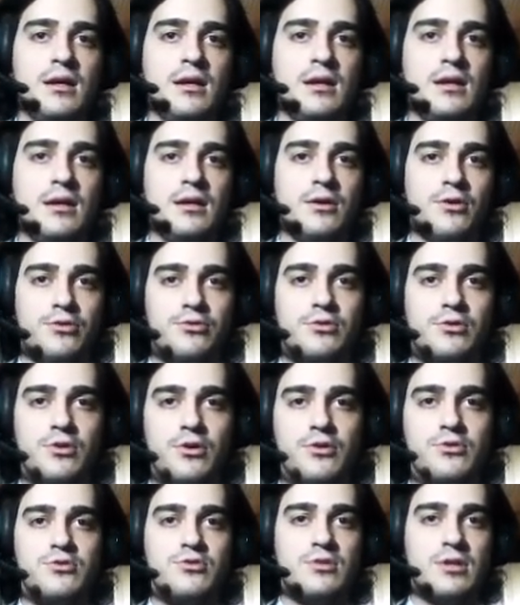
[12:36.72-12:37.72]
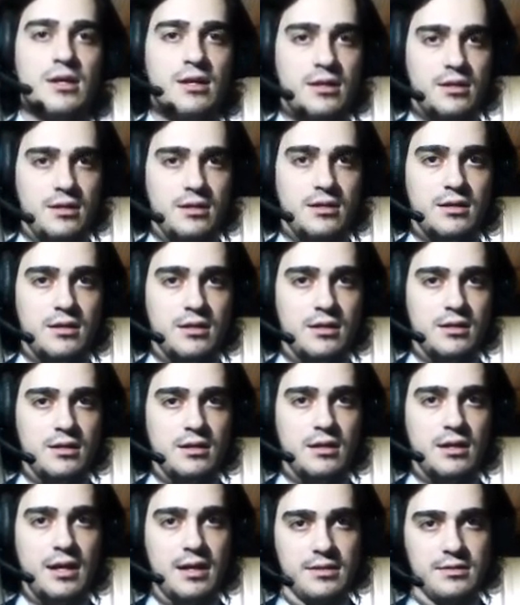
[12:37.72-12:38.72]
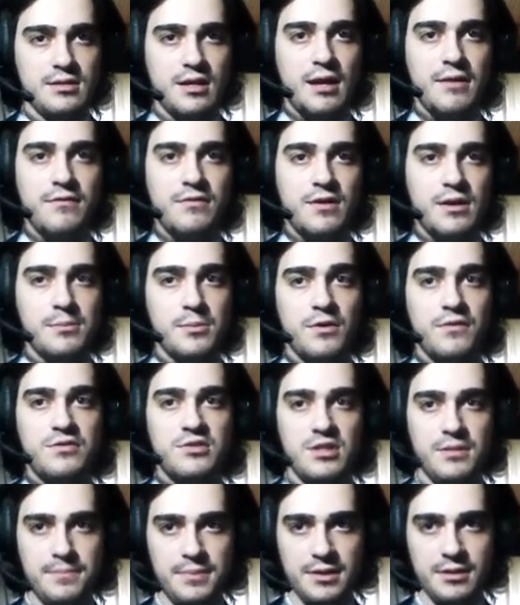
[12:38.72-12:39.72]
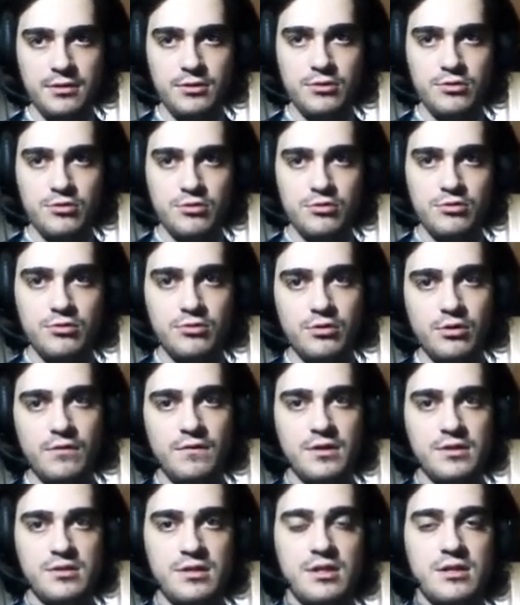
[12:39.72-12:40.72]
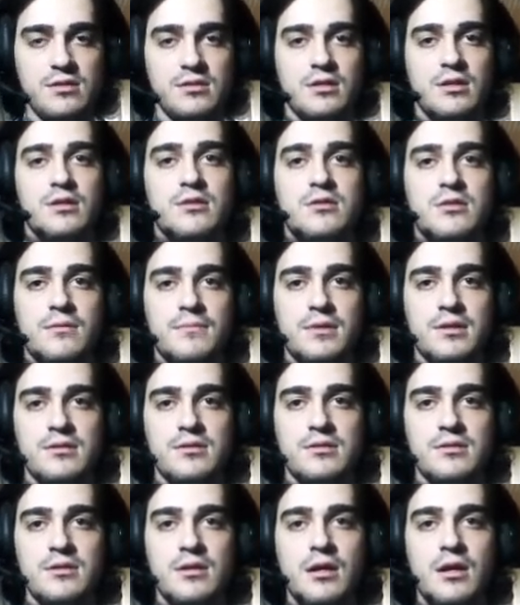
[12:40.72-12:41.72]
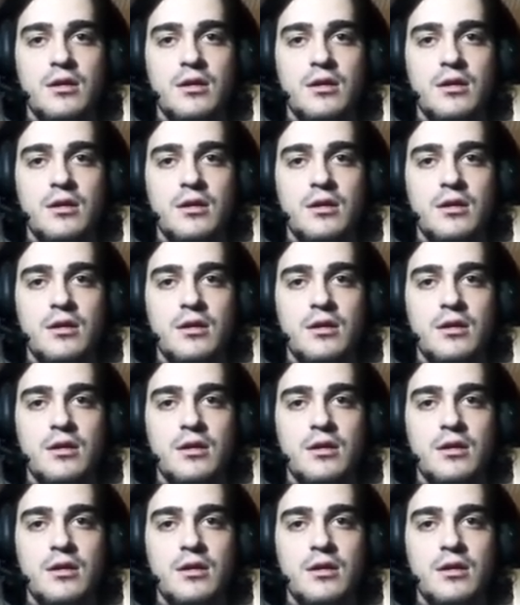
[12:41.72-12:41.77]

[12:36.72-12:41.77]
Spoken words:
on the cost and time frame of shipping goods to overseas customers.